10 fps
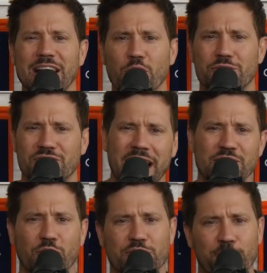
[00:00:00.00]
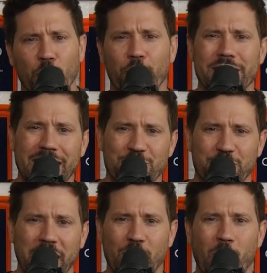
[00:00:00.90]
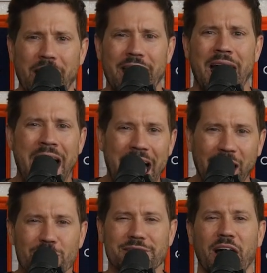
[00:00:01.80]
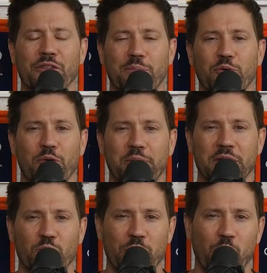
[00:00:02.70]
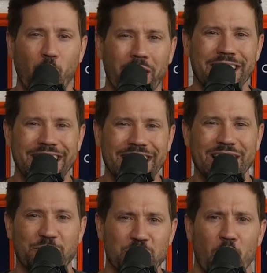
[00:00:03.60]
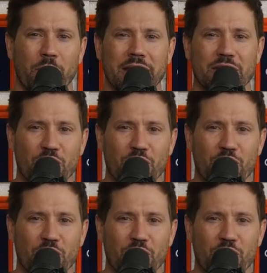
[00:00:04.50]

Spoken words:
Los Santos, Murray, and Van Way held down the bullpen with 1 inning of no-hit,